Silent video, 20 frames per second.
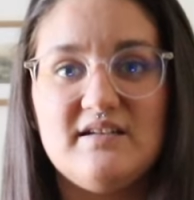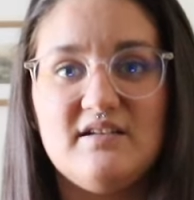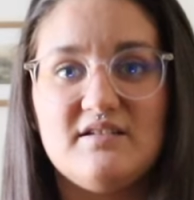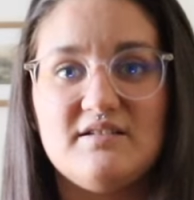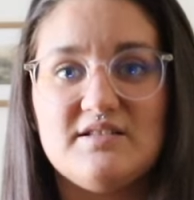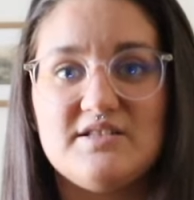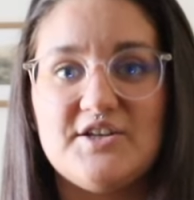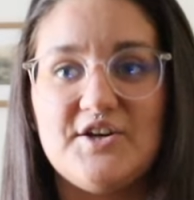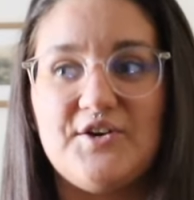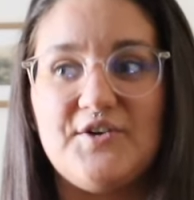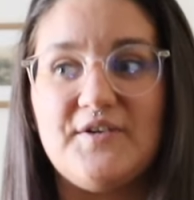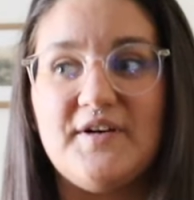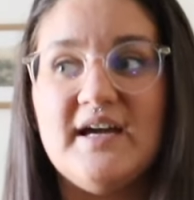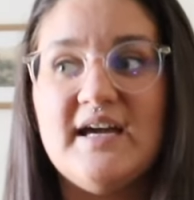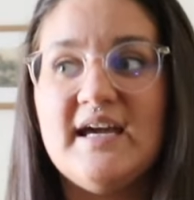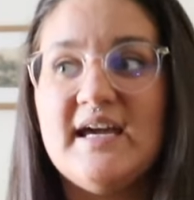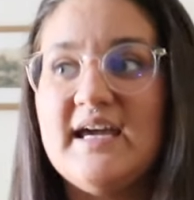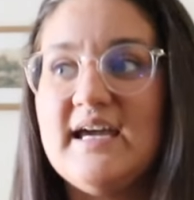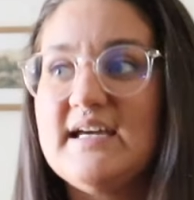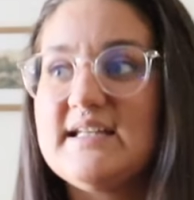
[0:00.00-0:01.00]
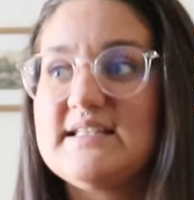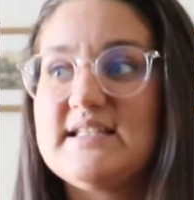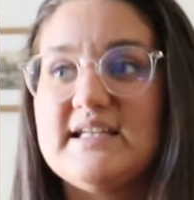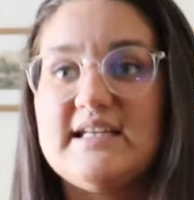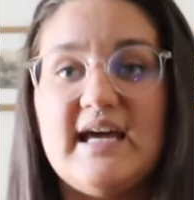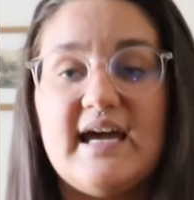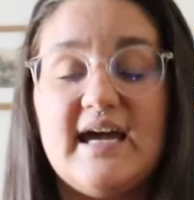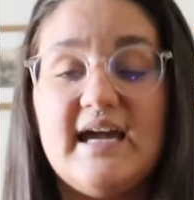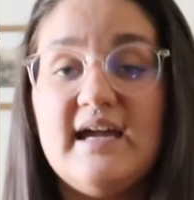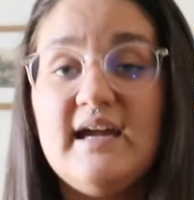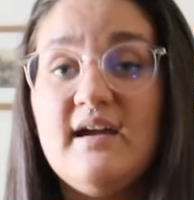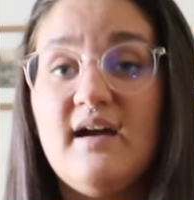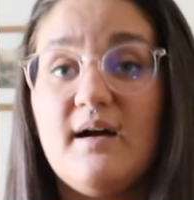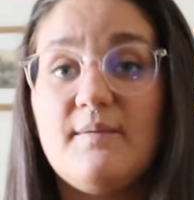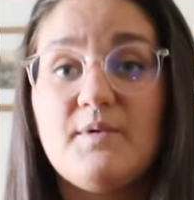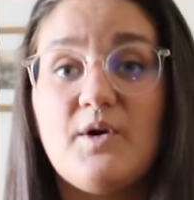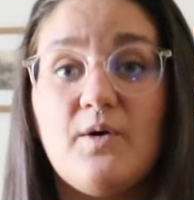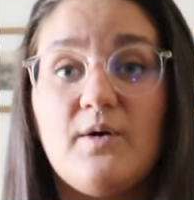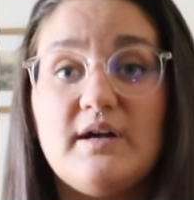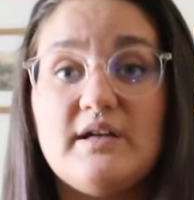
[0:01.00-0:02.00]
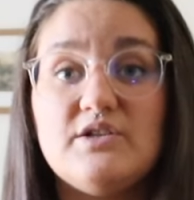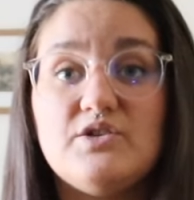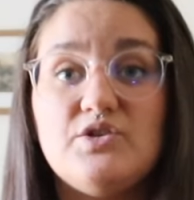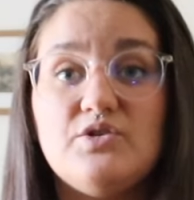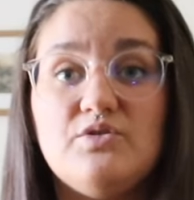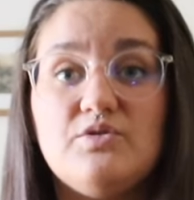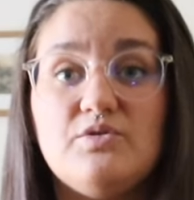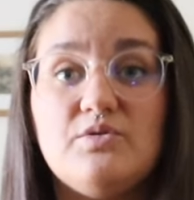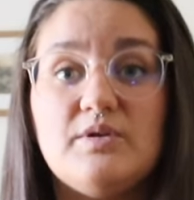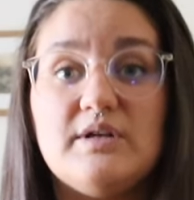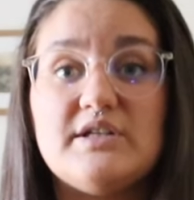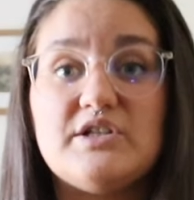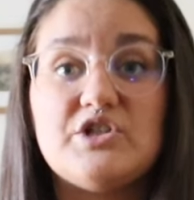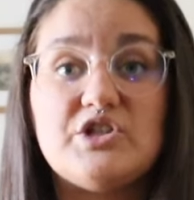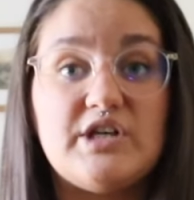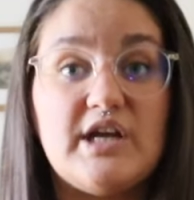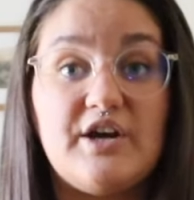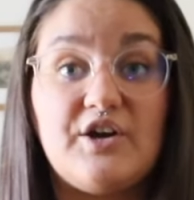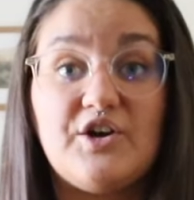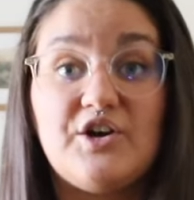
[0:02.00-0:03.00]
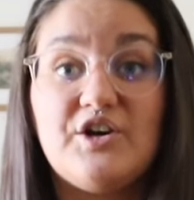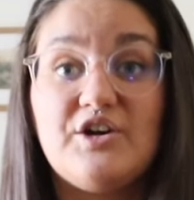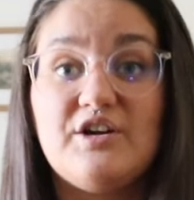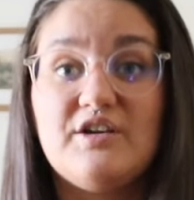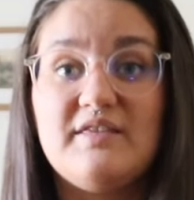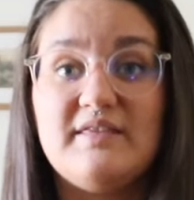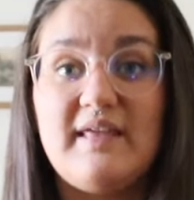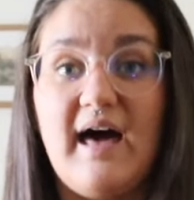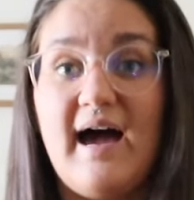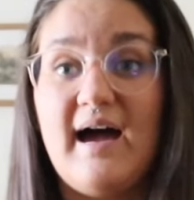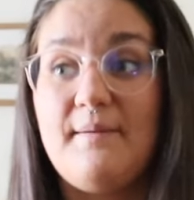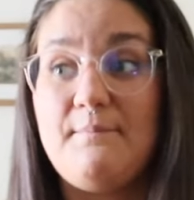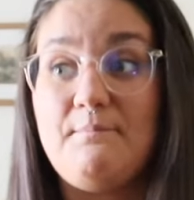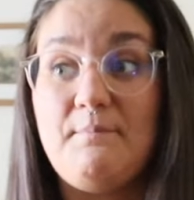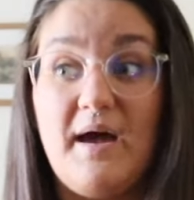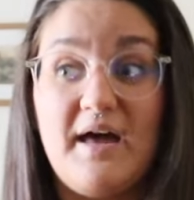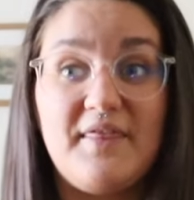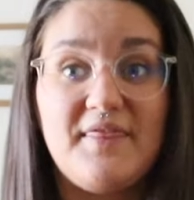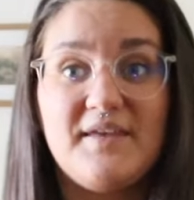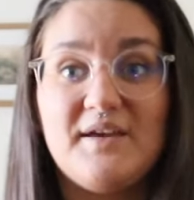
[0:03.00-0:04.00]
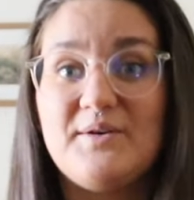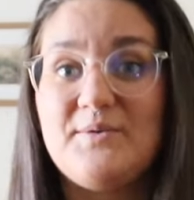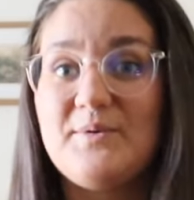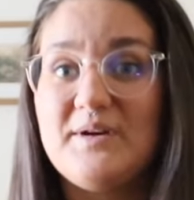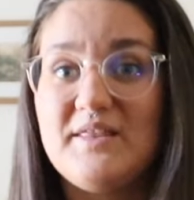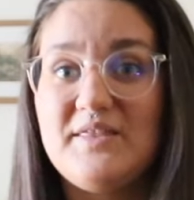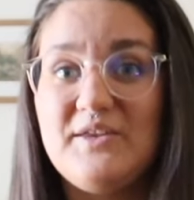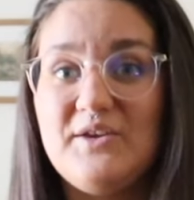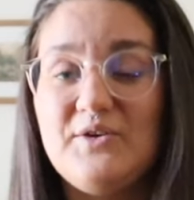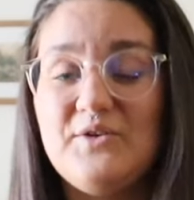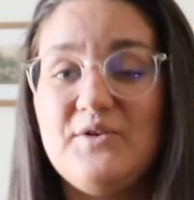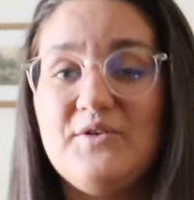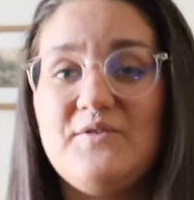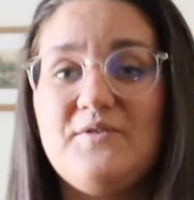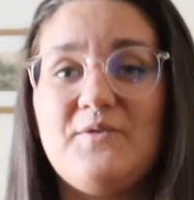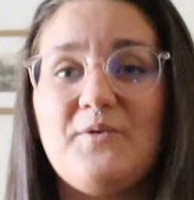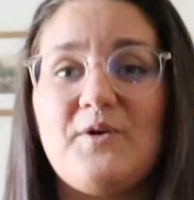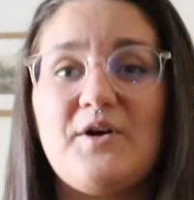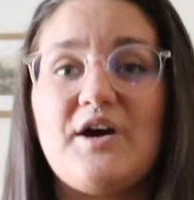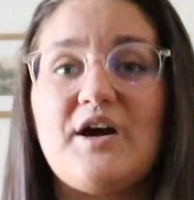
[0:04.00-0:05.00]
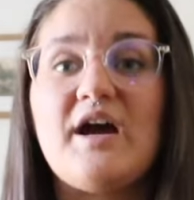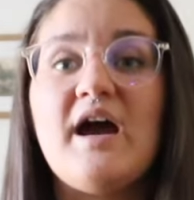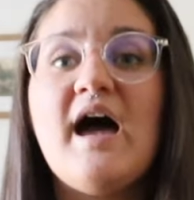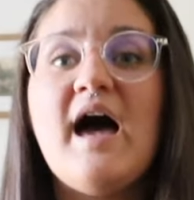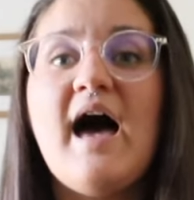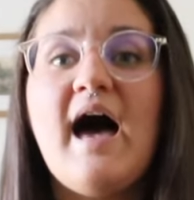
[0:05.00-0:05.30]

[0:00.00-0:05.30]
And so today I'm going to share that method with you for